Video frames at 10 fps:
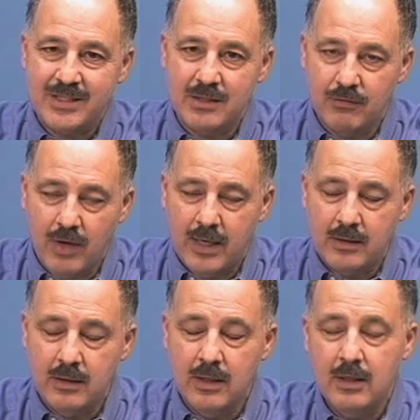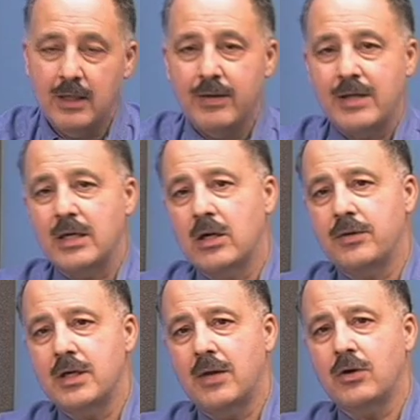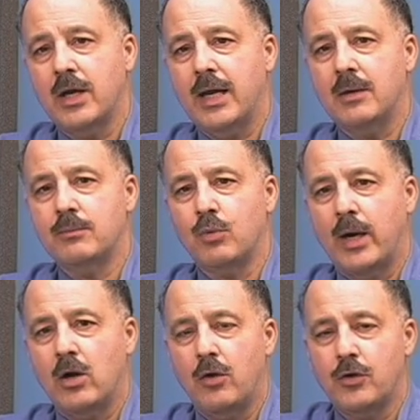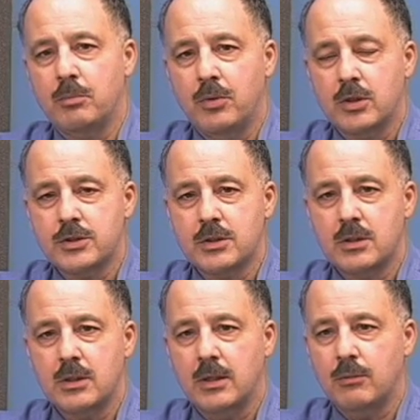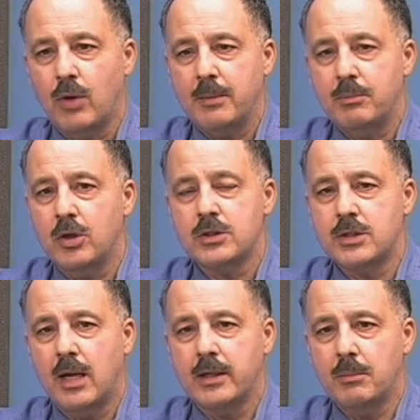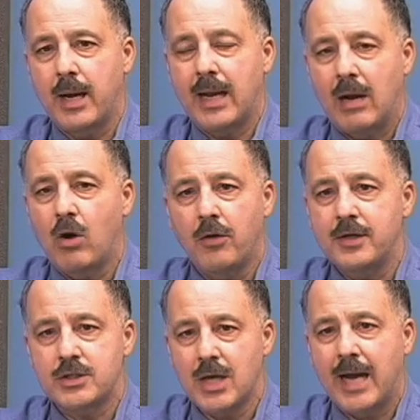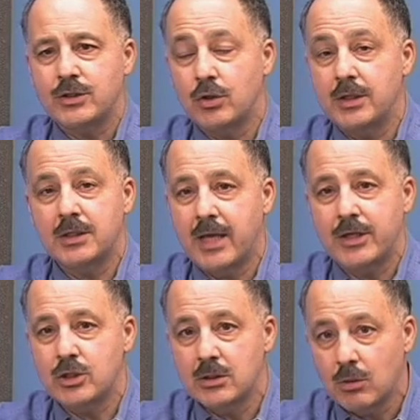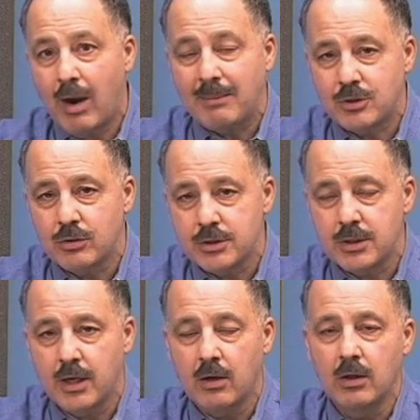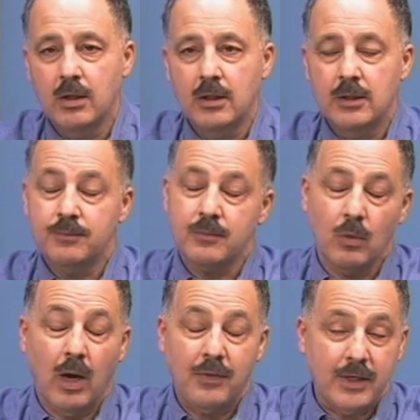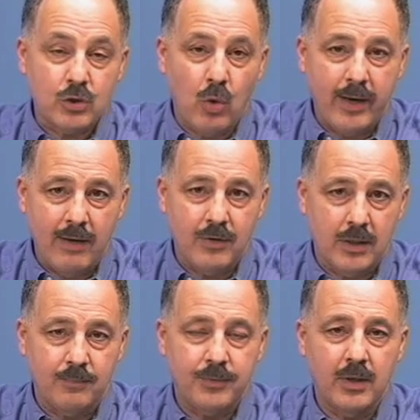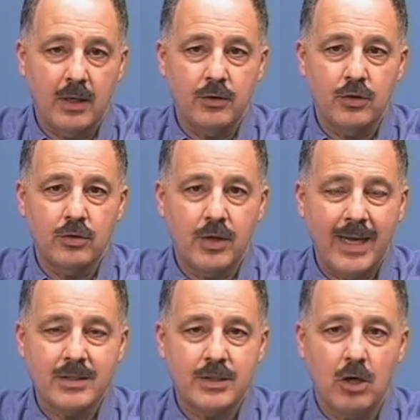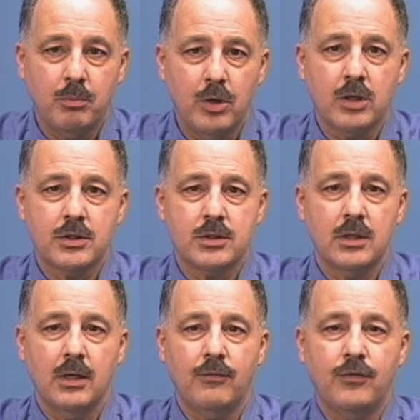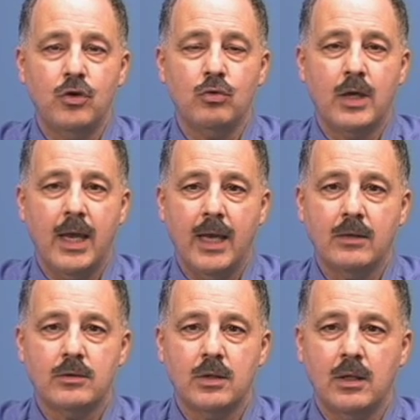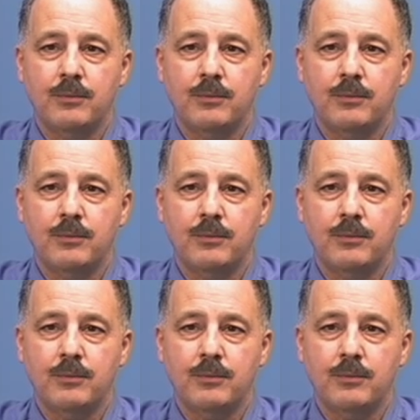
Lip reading: event, and then on the other hand write books telling about how all these signs are an indication that the rapture is near? Well, I think it's quite evident. You can't sell books if you can't